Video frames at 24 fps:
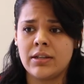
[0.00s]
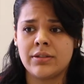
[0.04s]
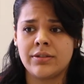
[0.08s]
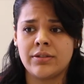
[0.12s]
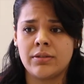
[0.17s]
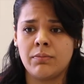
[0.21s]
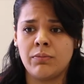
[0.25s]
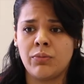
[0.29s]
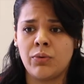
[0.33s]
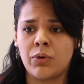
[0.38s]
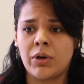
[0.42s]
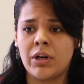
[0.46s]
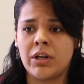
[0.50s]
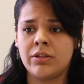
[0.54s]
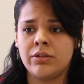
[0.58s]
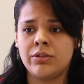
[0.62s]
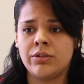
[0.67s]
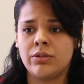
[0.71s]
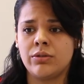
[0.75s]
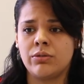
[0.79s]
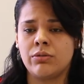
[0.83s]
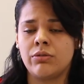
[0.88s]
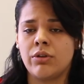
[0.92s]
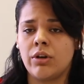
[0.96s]
it's important
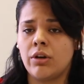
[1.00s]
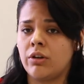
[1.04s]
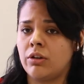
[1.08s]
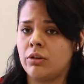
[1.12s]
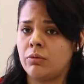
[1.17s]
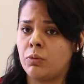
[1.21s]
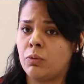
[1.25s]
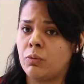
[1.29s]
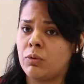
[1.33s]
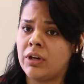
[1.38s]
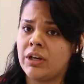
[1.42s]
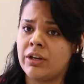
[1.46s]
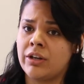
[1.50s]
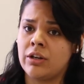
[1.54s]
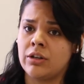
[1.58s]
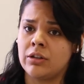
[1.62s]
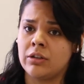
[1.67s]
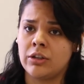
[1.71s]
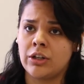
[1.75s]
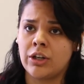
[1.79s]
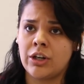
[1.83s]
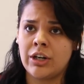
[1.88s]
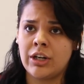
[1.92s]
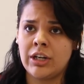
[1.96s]
to know what
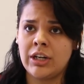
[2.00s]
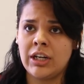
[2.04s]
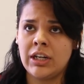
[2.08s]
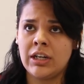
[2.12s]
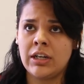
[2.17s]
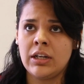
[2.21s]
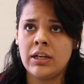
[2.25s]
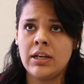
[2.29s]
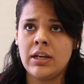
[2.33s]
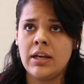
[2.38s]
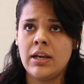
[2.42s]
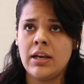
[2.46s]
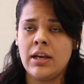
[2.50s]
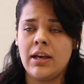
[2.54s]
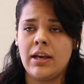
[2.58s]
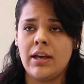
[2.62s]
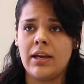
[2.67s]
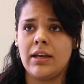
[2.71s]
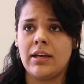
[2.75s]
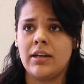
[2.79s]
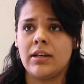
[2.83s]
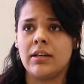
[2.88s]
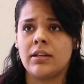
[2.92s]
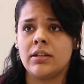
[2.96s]
you're learning
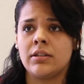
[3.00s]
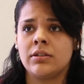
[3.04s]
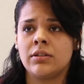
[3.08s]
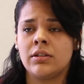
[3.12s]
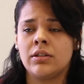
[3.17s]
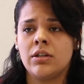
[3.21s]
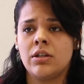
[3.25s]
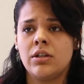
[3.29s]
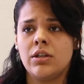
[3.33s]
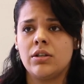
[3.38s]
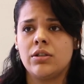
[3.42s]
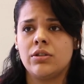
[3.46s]
and